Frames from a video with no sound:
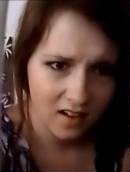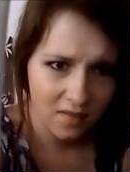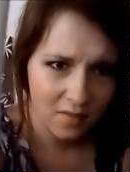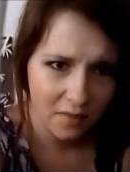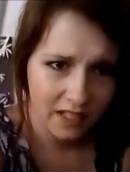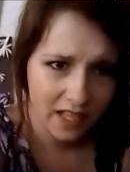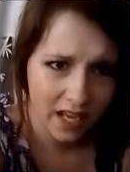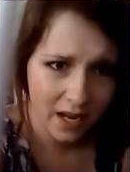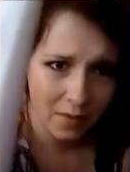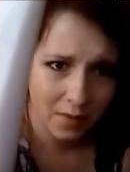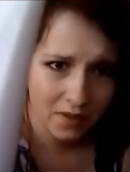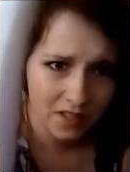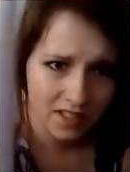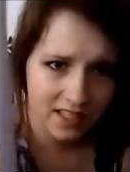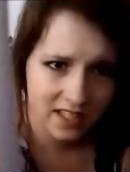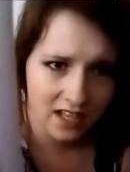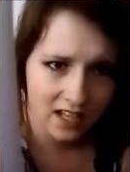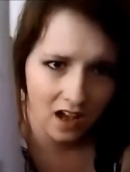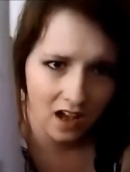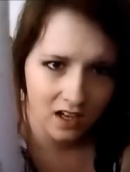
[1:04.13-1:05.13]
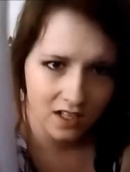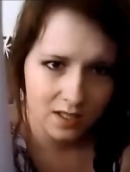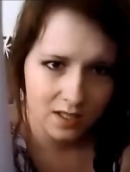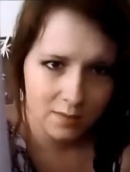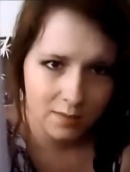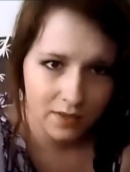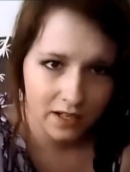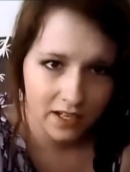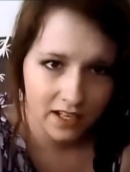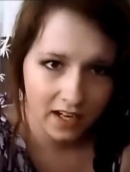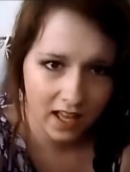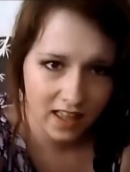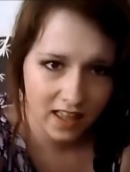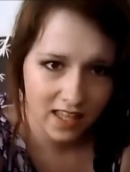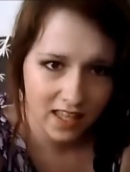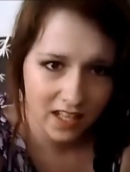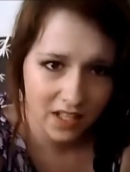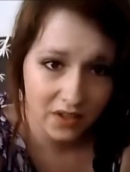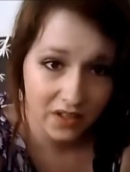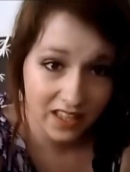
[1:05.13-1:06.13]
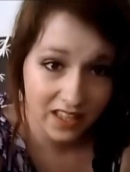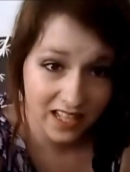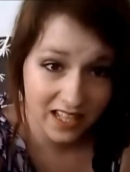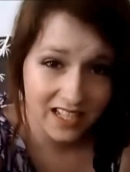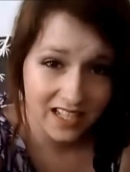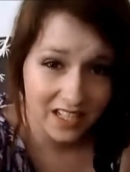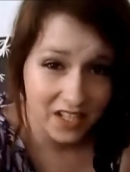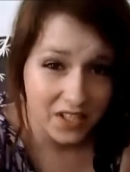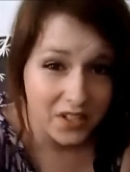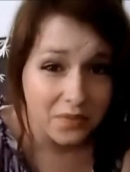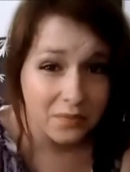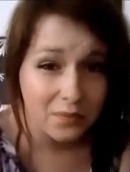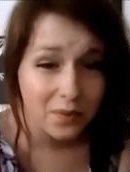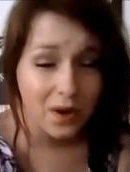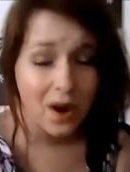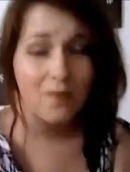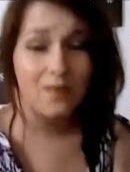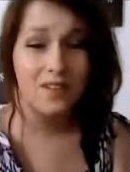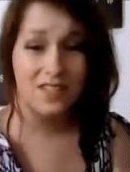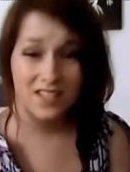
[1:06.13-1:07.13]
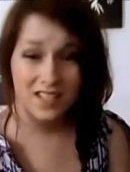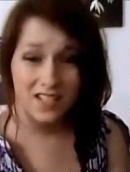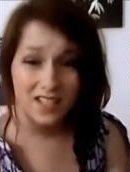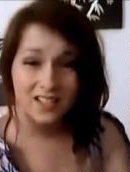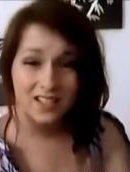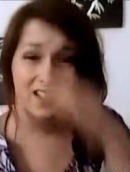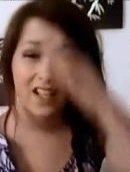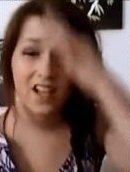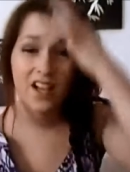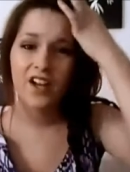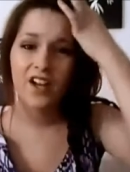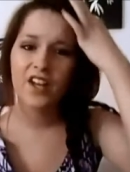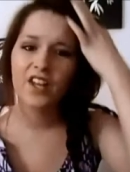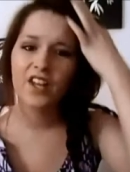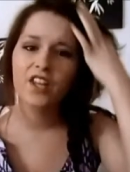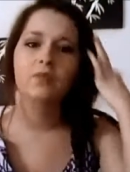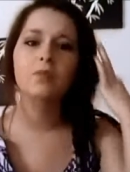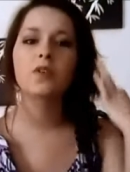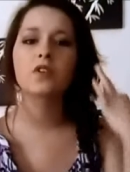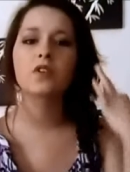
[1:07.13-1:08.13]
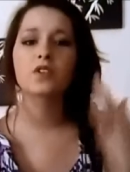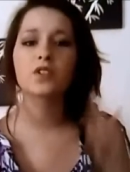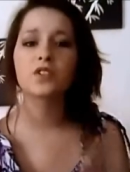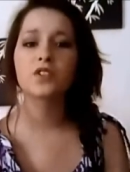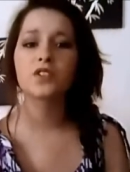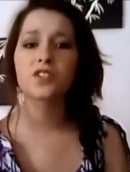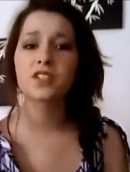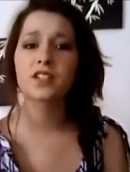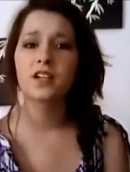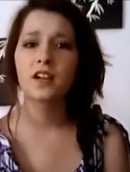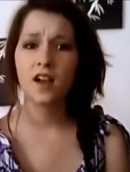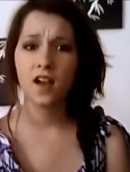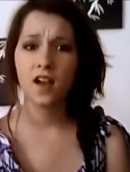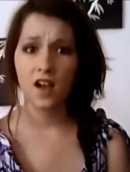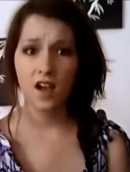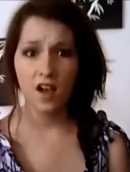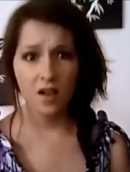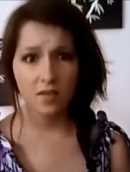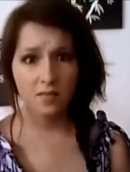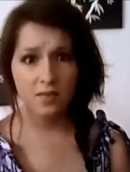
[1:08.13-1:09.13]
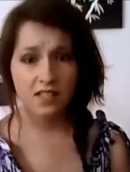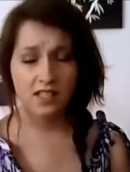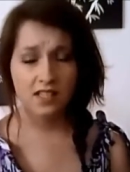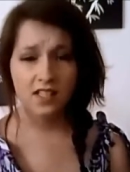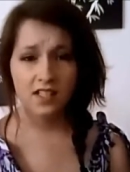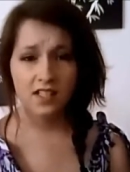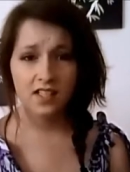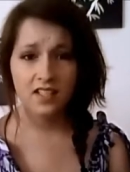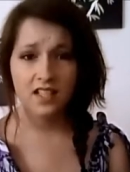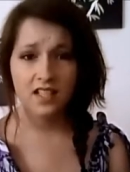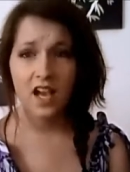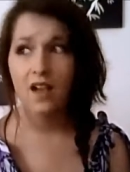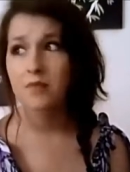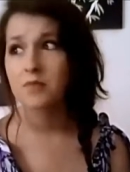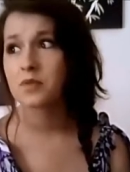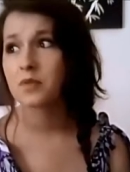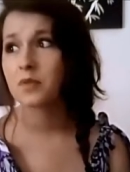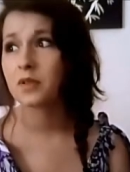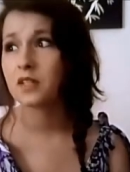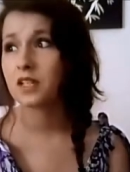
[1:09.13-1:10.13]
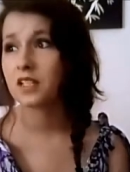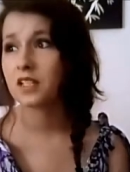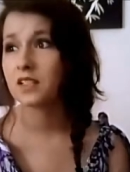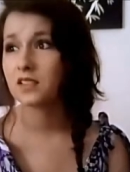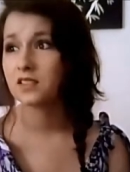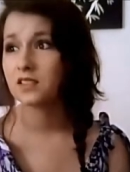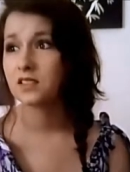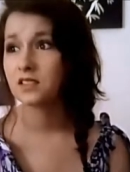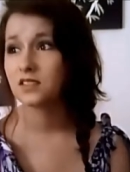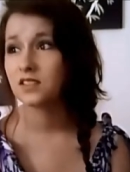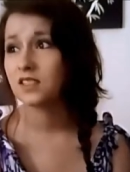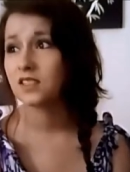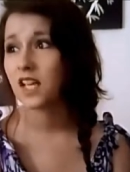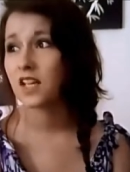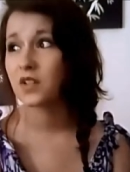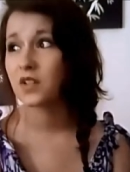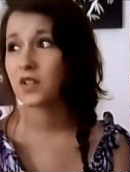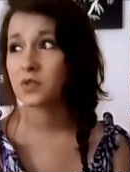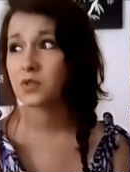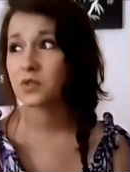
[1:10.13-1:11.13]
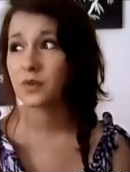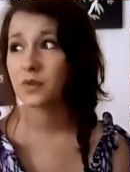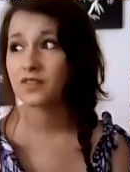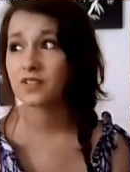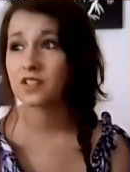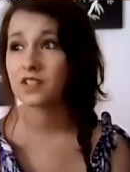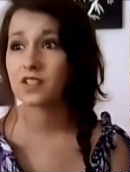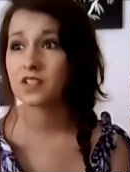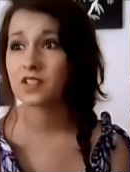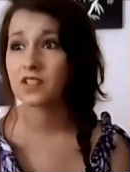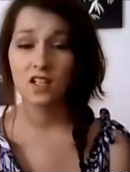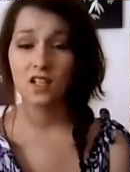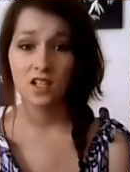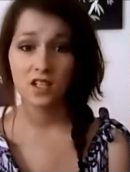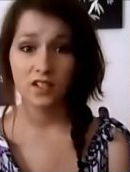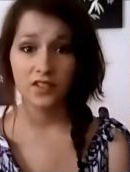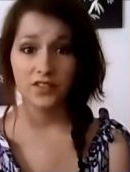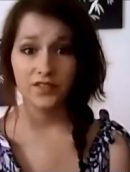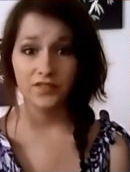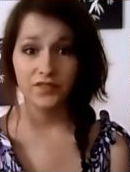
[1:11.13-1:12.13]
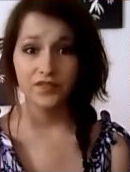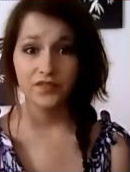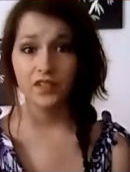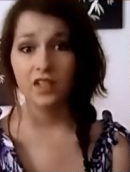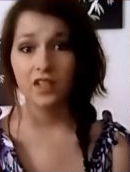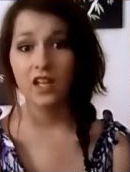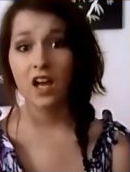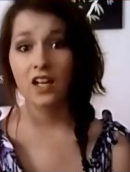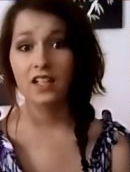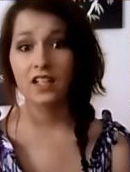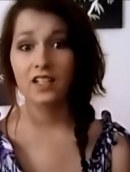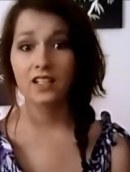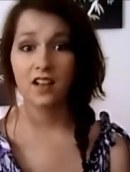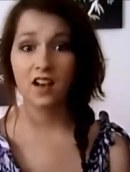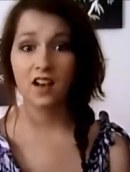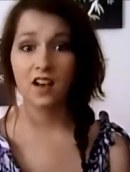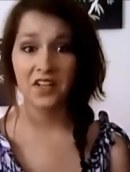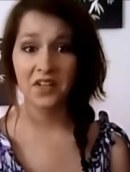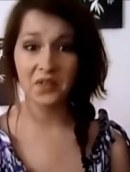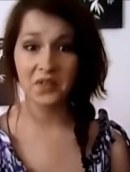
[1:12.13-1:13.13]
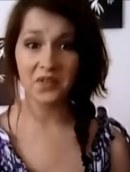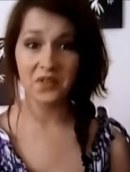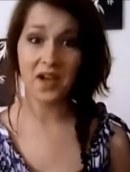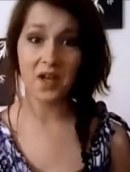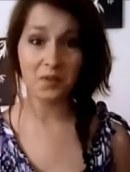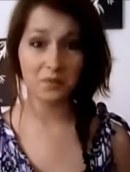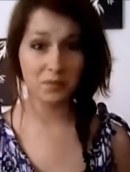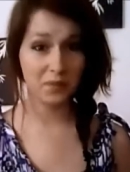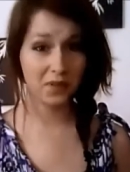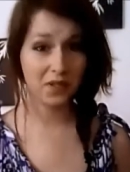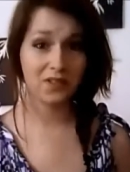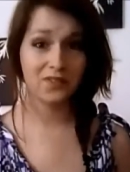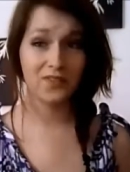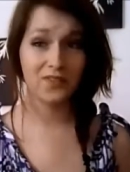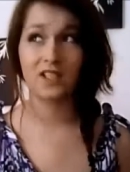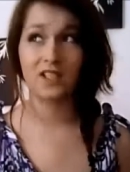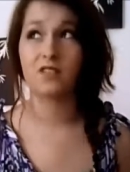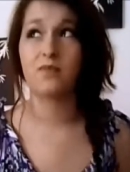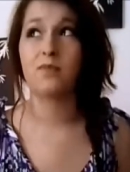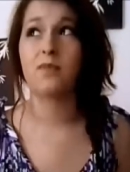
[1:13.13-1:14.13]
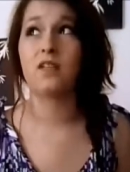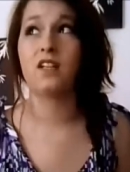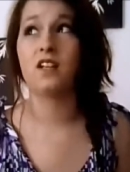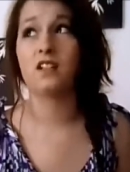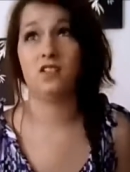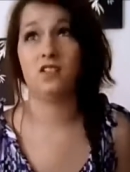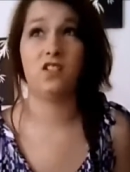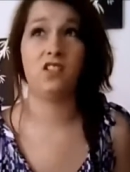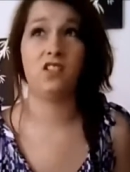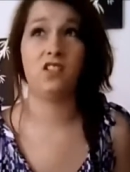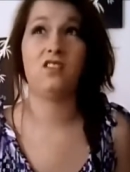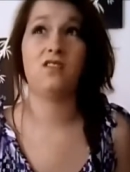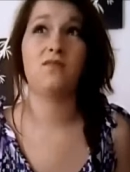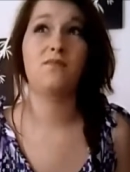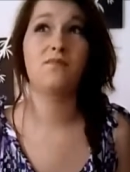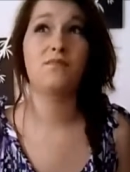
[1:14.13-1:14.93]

My camera sucks, but I think you get the idea. You've probably seen the commercials a bazillion times where like Taylor Swift is la dying around perfect because she's